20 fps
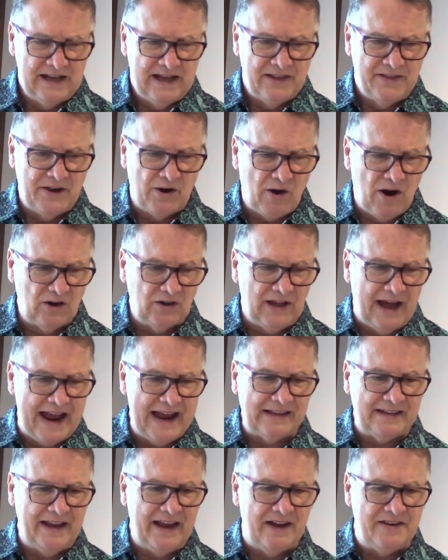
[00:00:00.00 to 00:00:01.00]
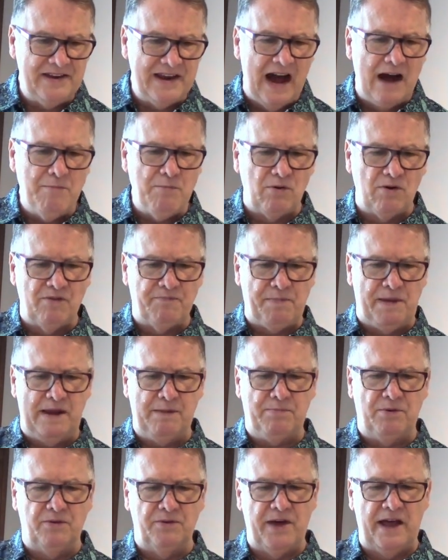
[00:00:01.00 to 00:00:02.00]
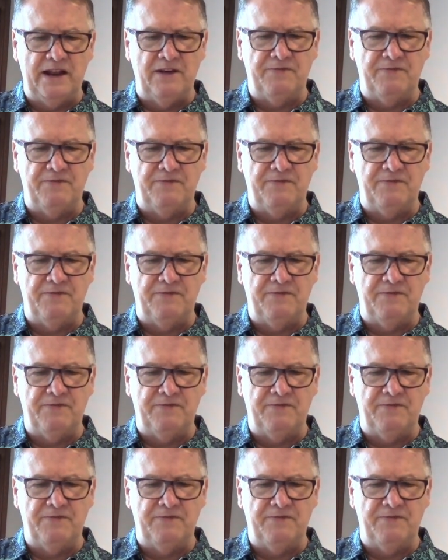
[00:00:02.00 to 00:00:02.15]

There are likely a number of people that,